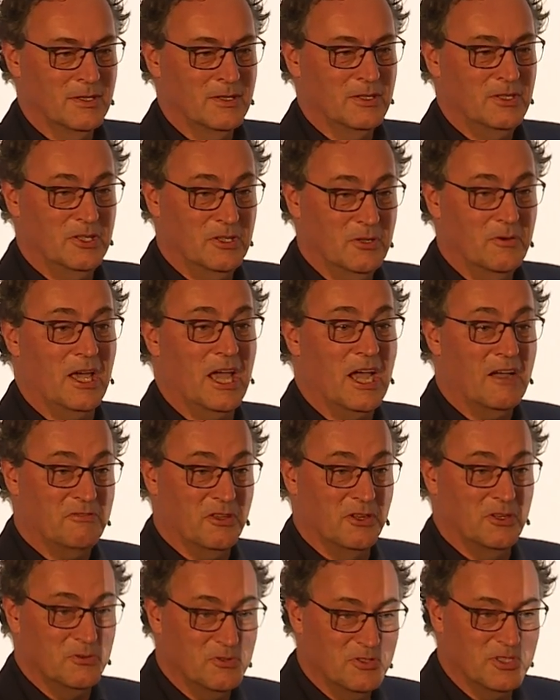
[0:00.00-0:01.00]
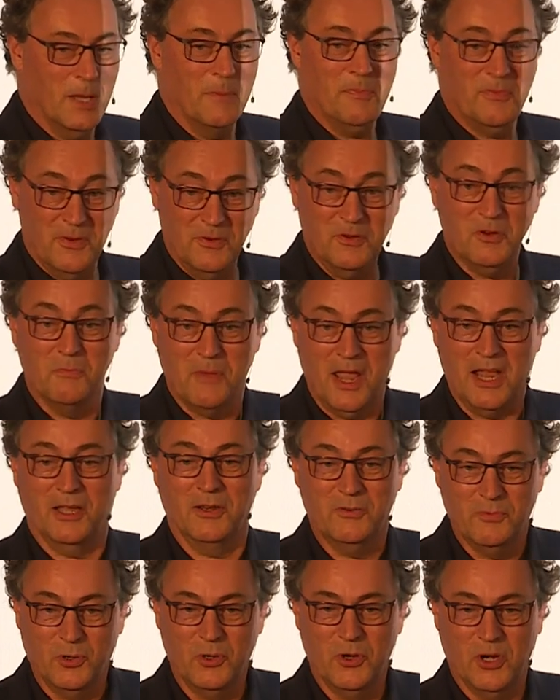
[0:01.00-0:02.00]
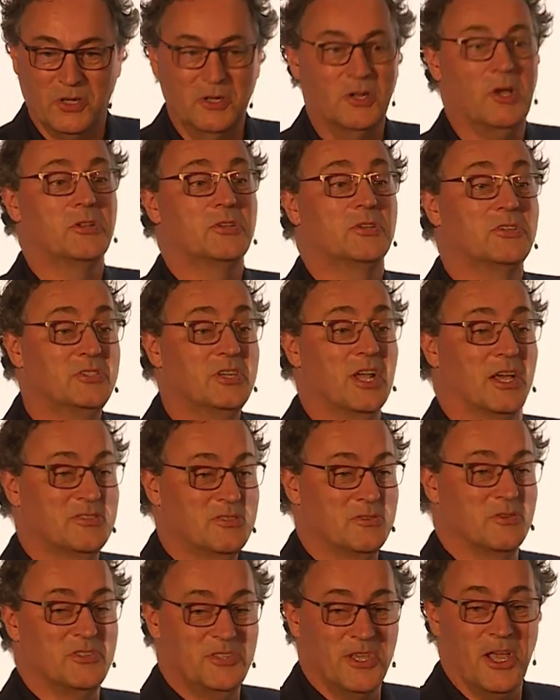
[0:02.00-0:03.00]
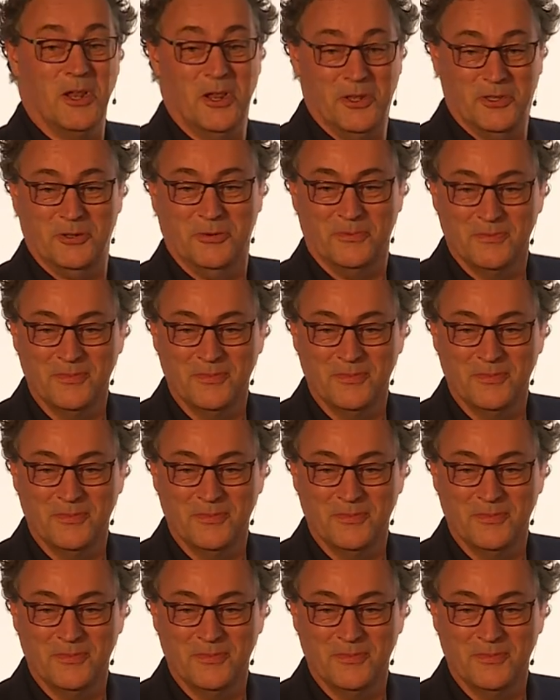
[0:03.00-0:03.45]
You have to do something to make it work, not just to sell it.